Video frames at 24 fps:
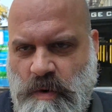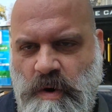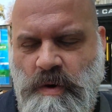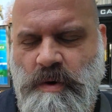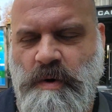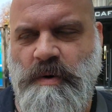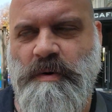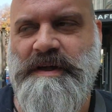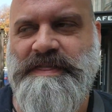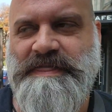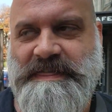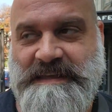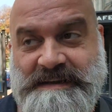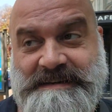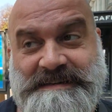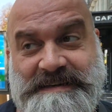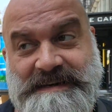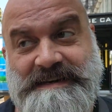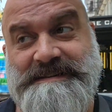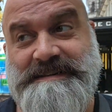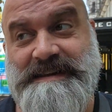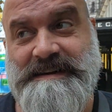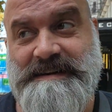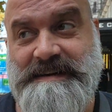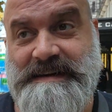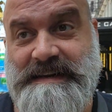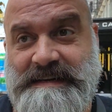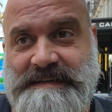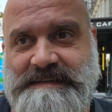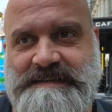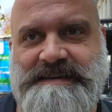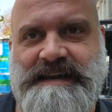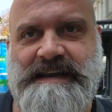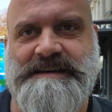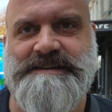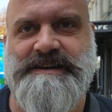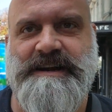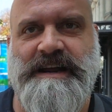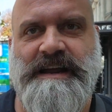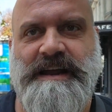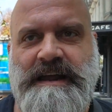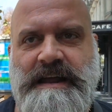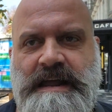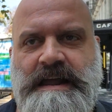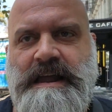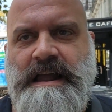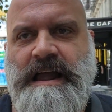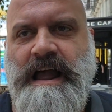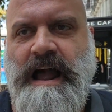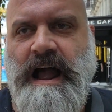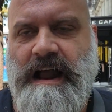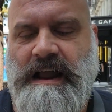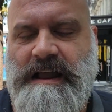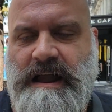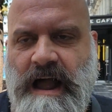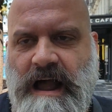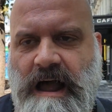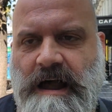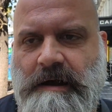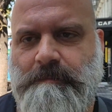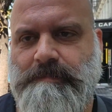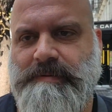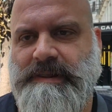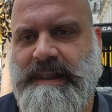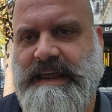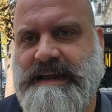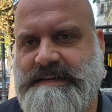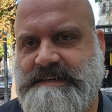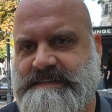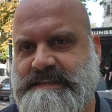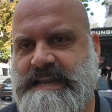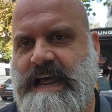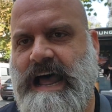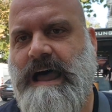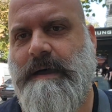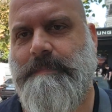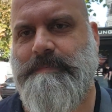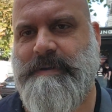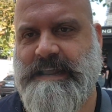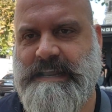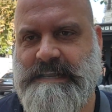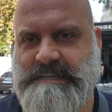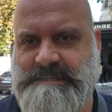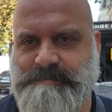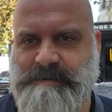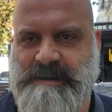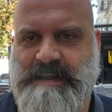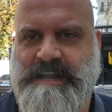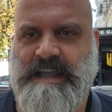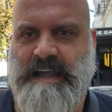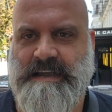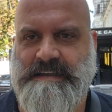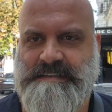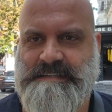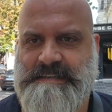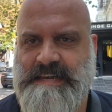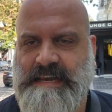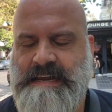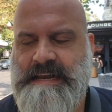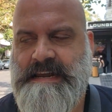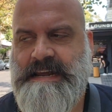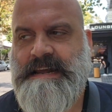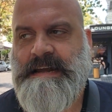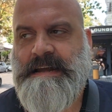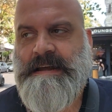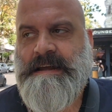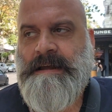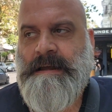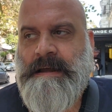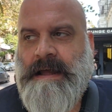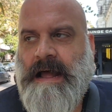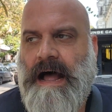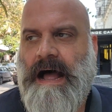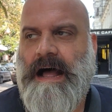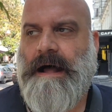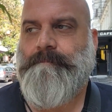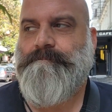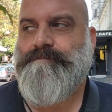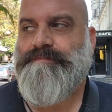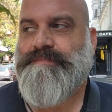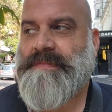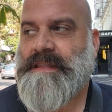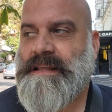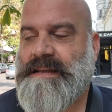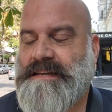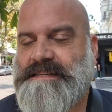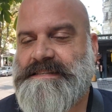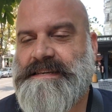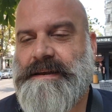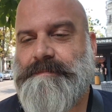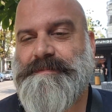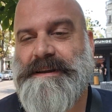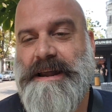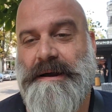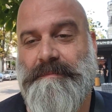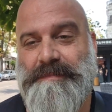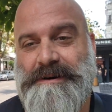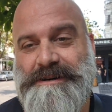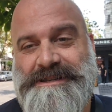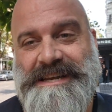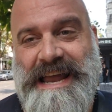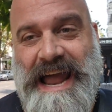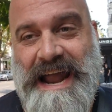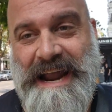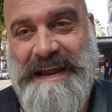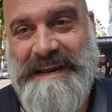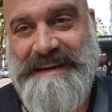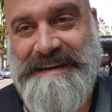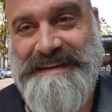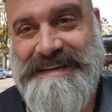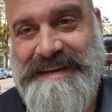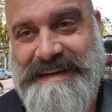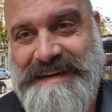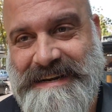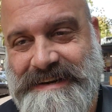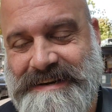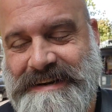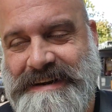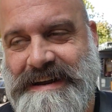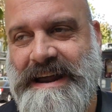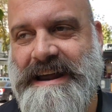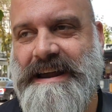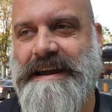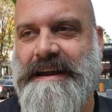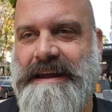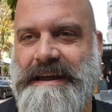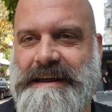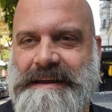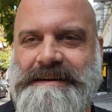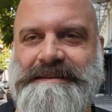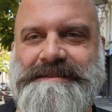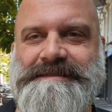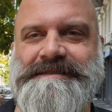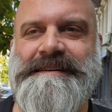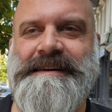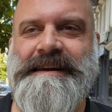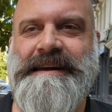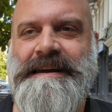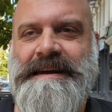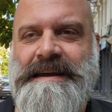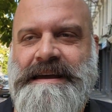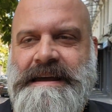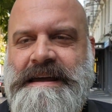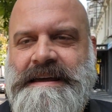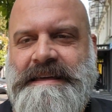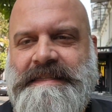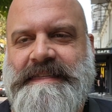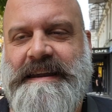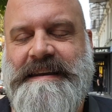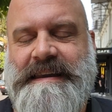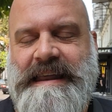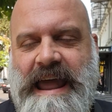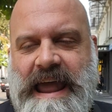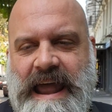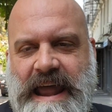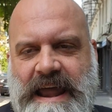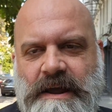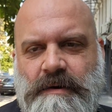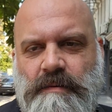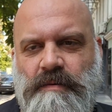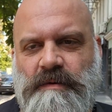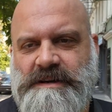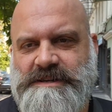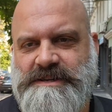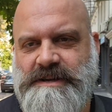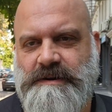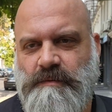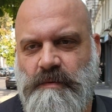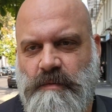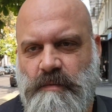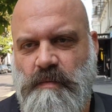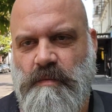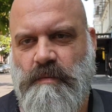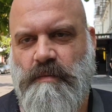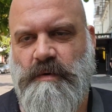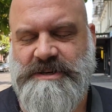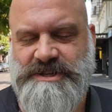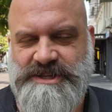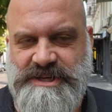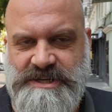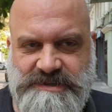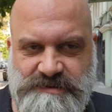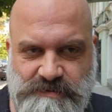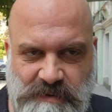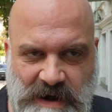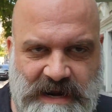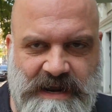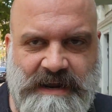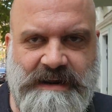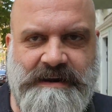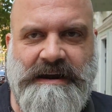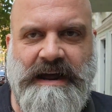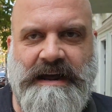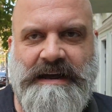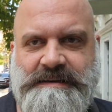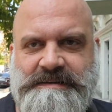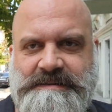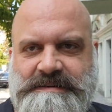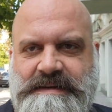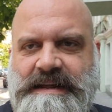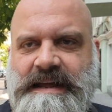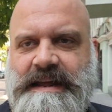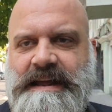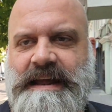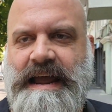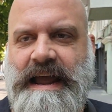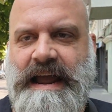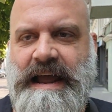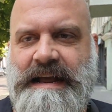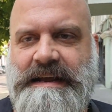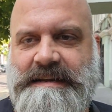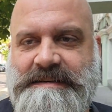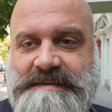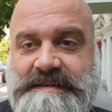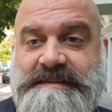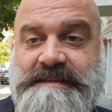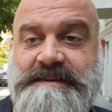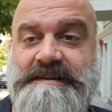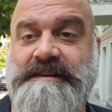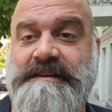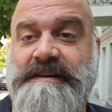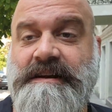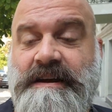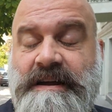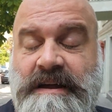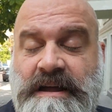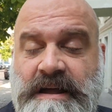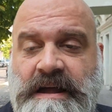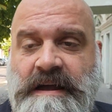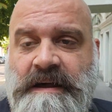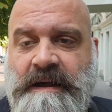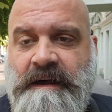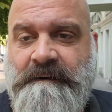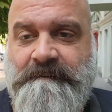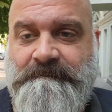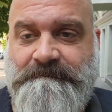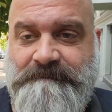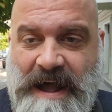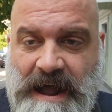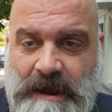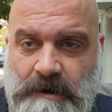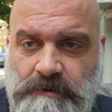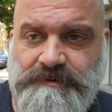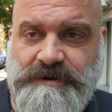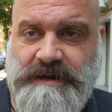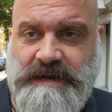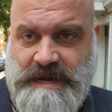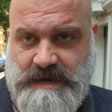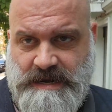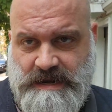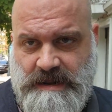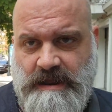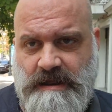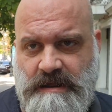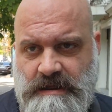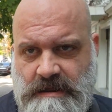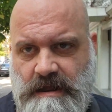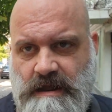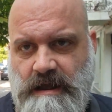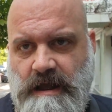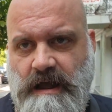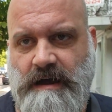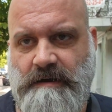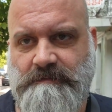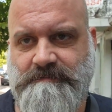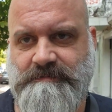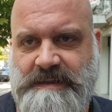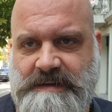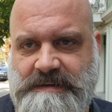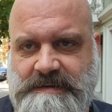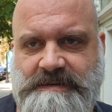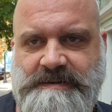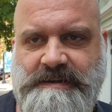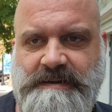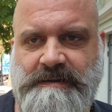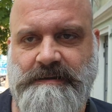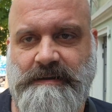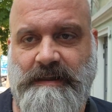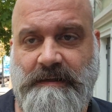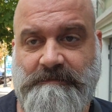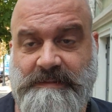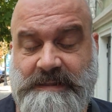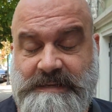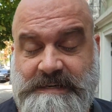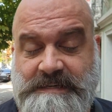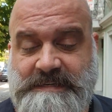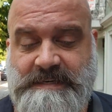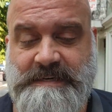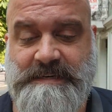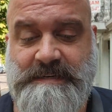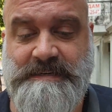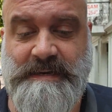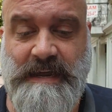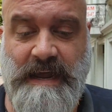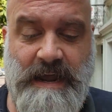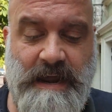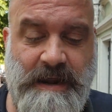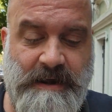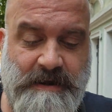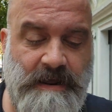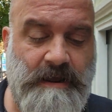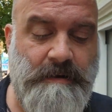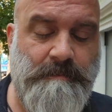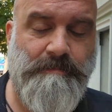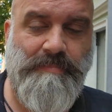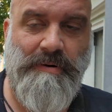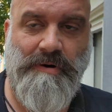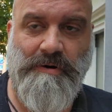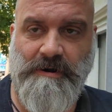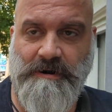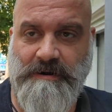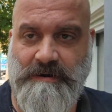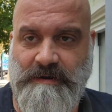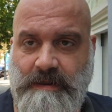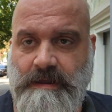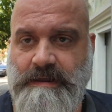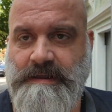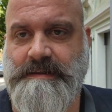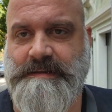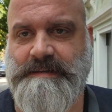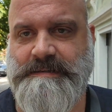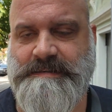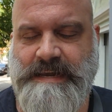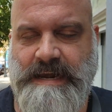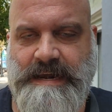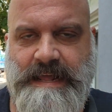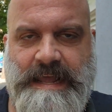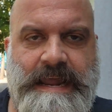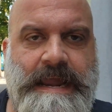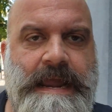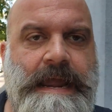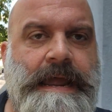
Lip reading: when this is indeed such a complex topic is because September 2nd is the day which is recognized as the founding of this lovely seaside port city.